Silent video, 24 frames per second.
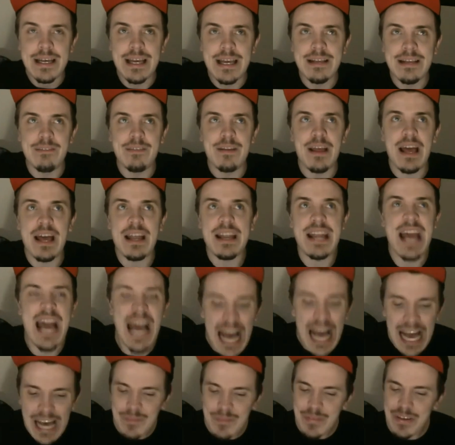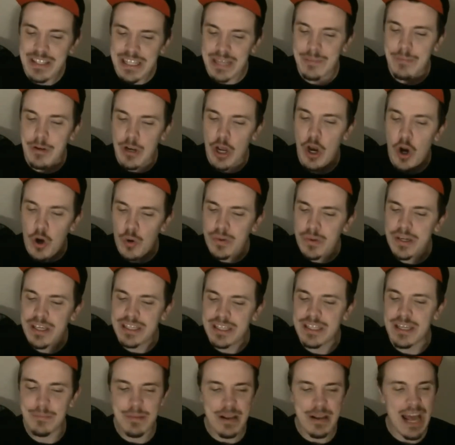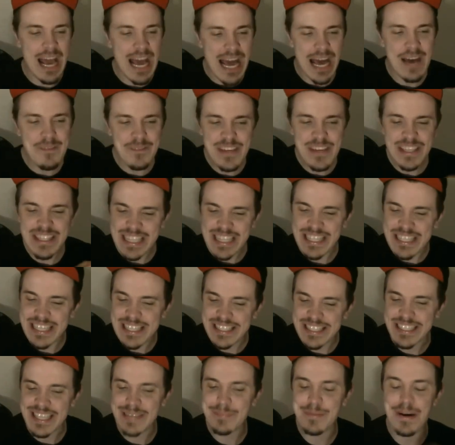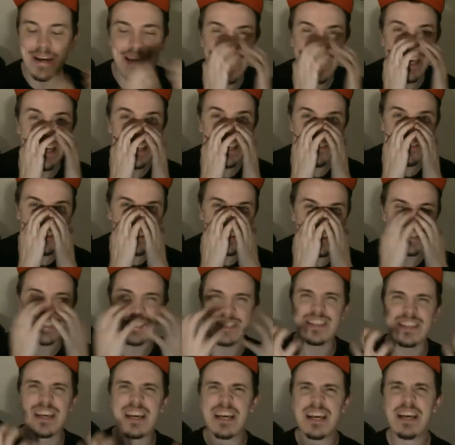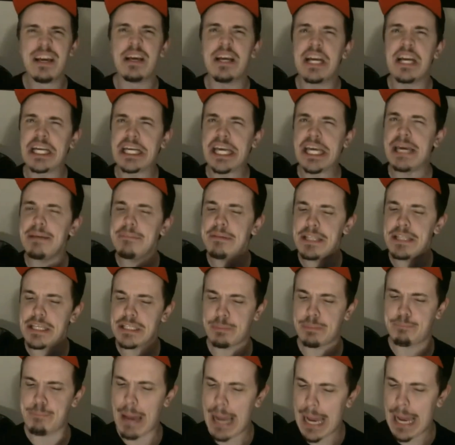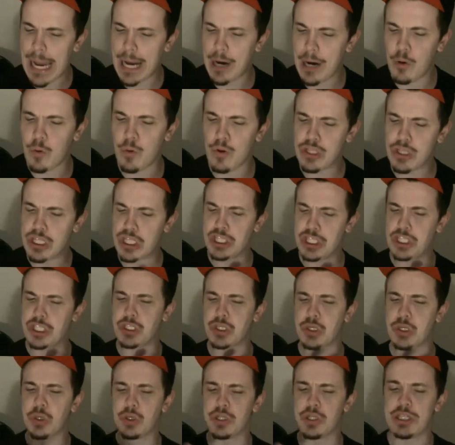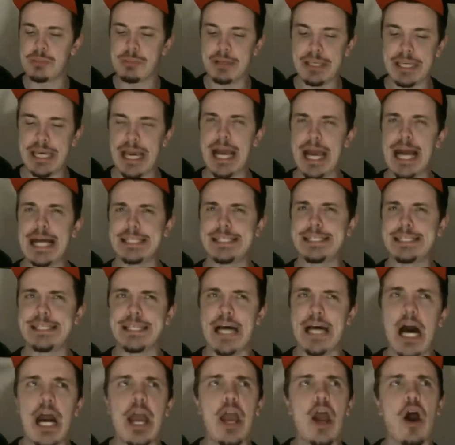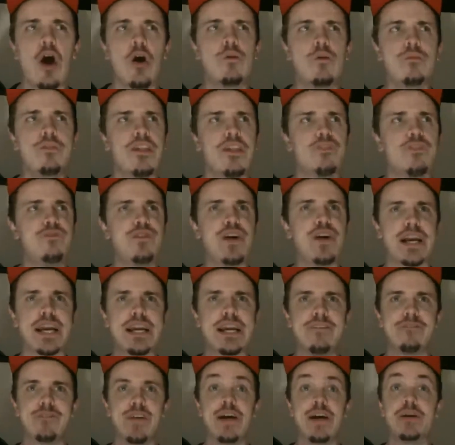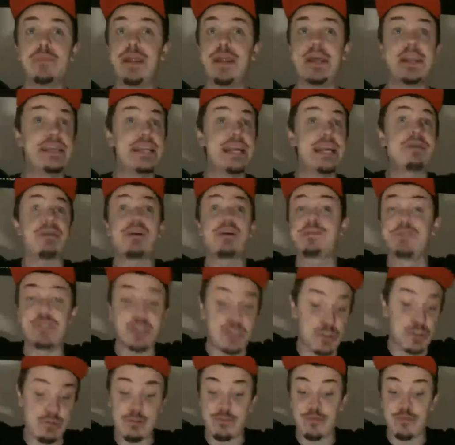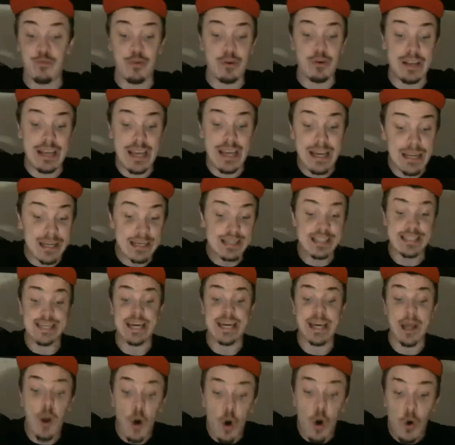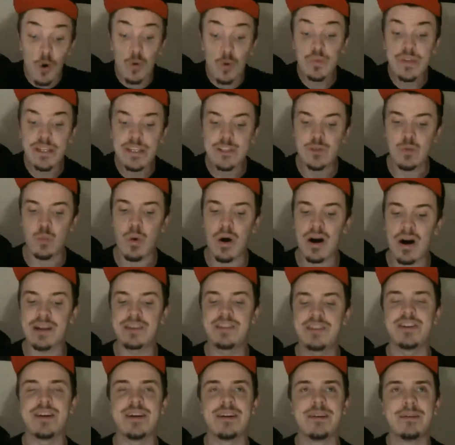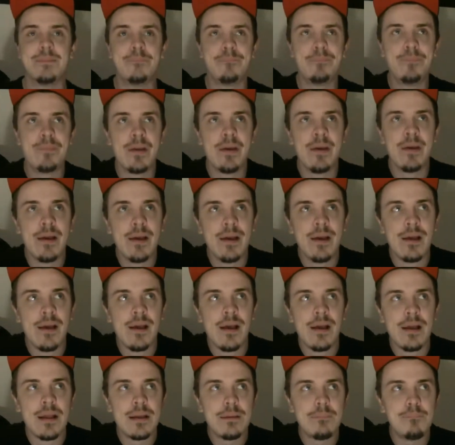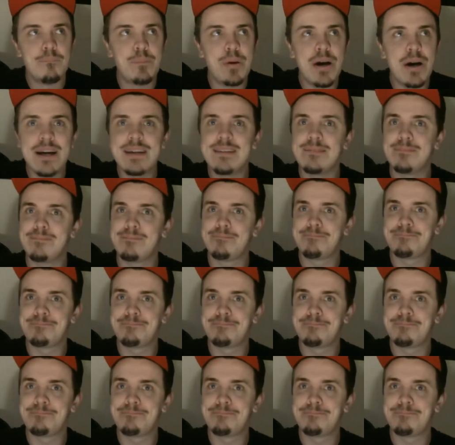and and having them and owning them and having the disc in my hand, it was just it gave me this power and this surge. I'm like, yes, I own this fucking film, and I never have to search for it again because I can always watch it. But